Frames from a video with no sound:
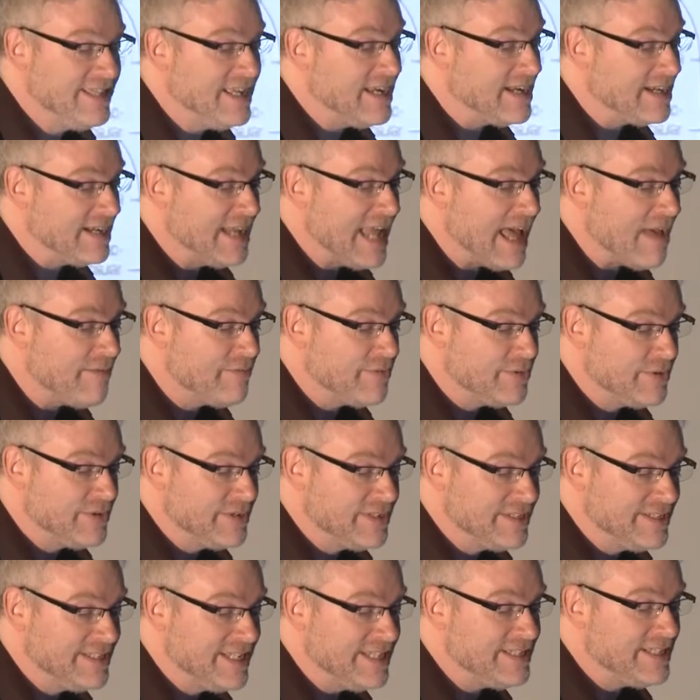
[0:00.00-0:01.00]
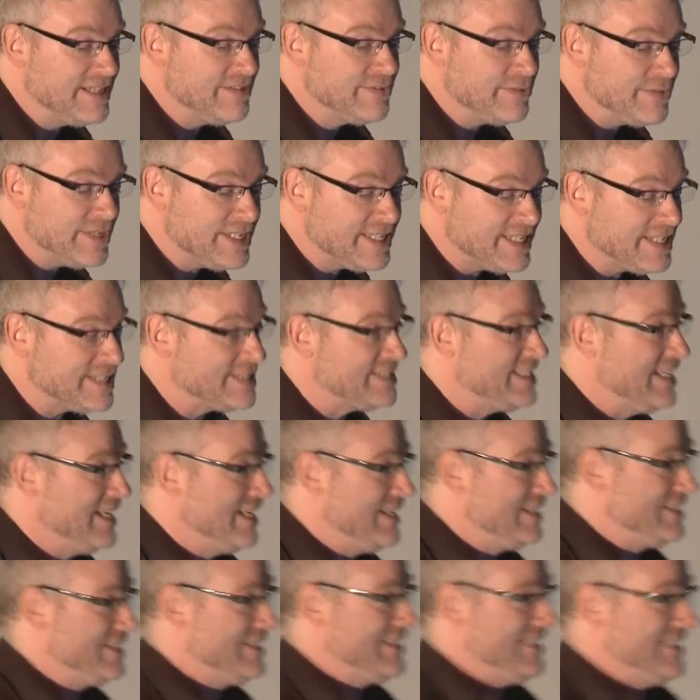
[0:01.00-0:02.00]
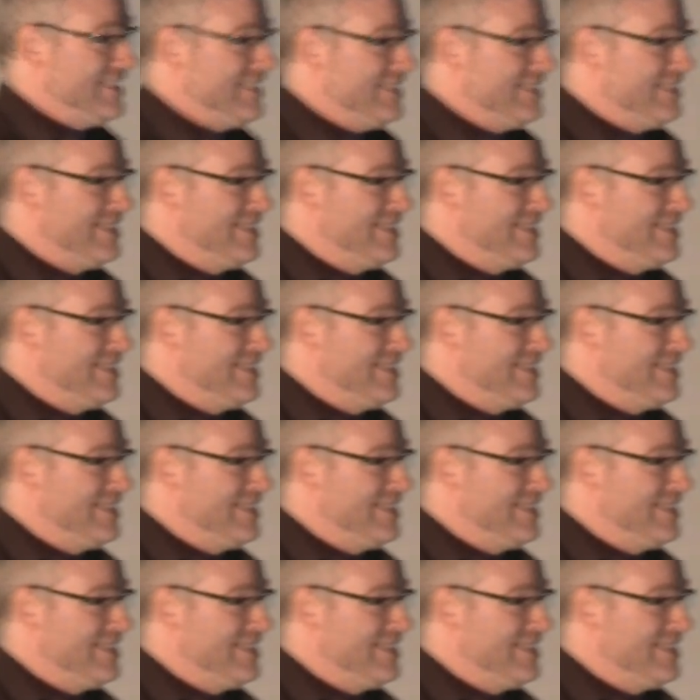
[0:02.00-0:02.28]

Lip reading: their lover, the dendritic cells?